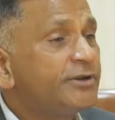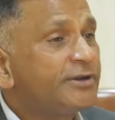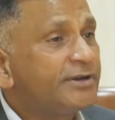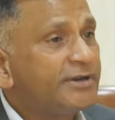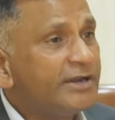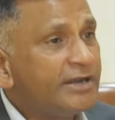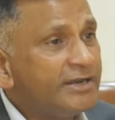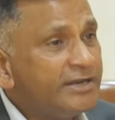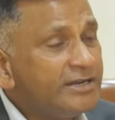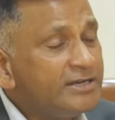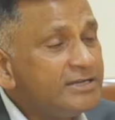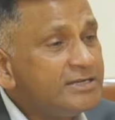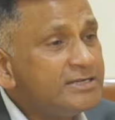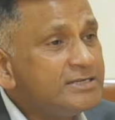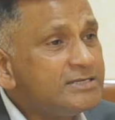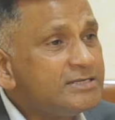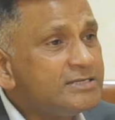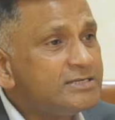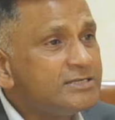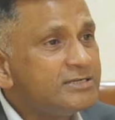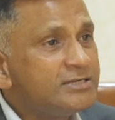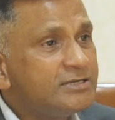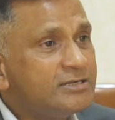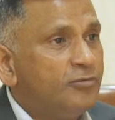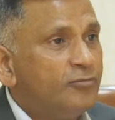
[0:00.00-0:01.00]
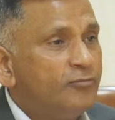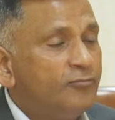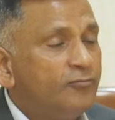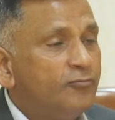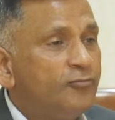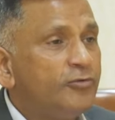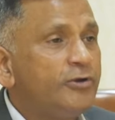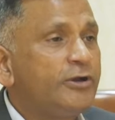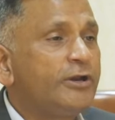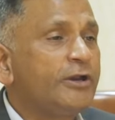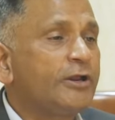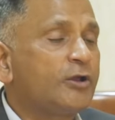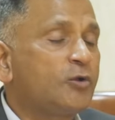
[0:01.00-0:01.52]
readiness
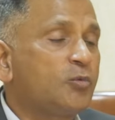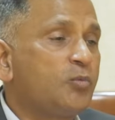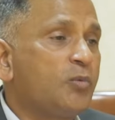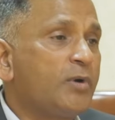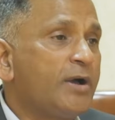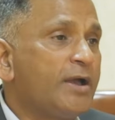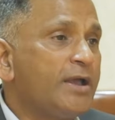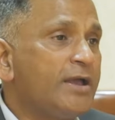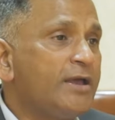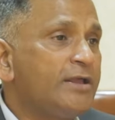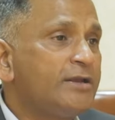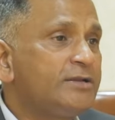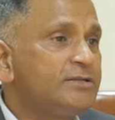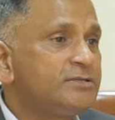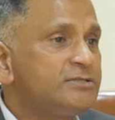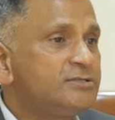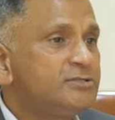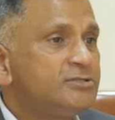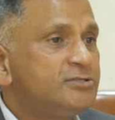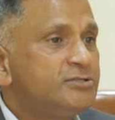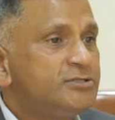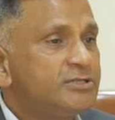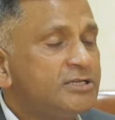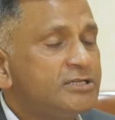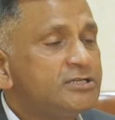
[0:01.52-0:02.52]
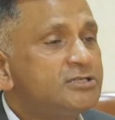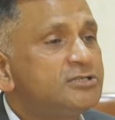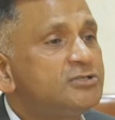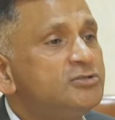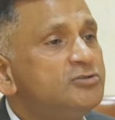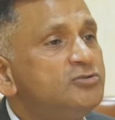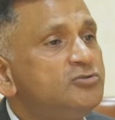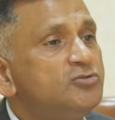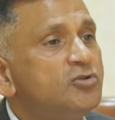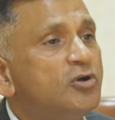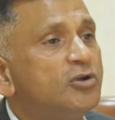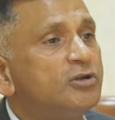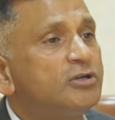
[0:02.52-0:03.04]
would require
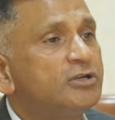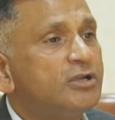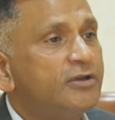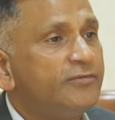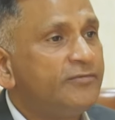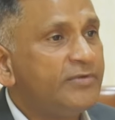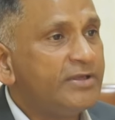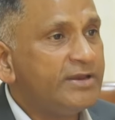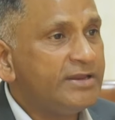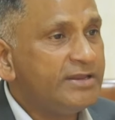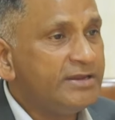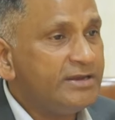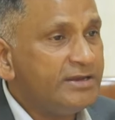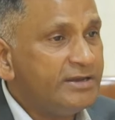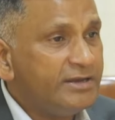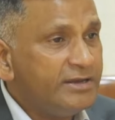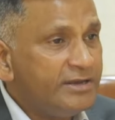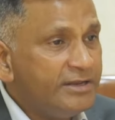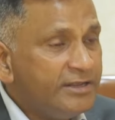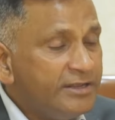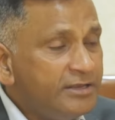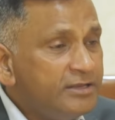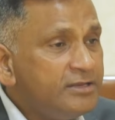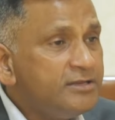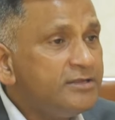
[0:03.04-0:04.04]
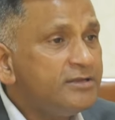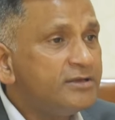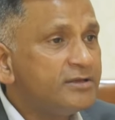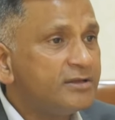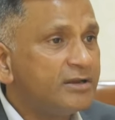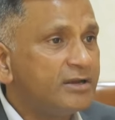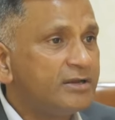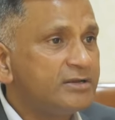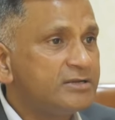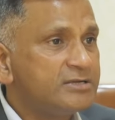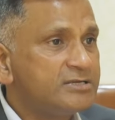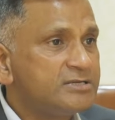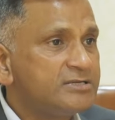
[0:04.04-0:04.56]
just not a very linear
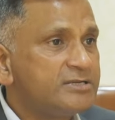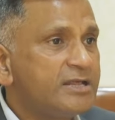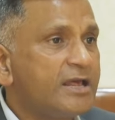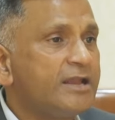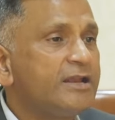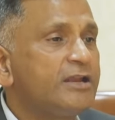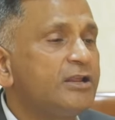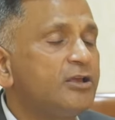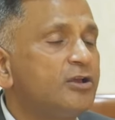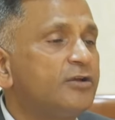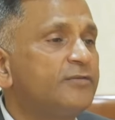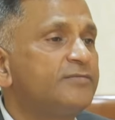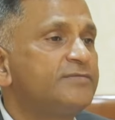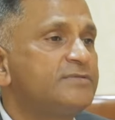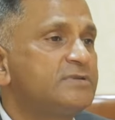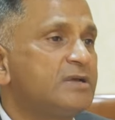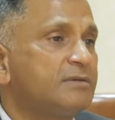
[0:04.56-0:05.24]
understanding of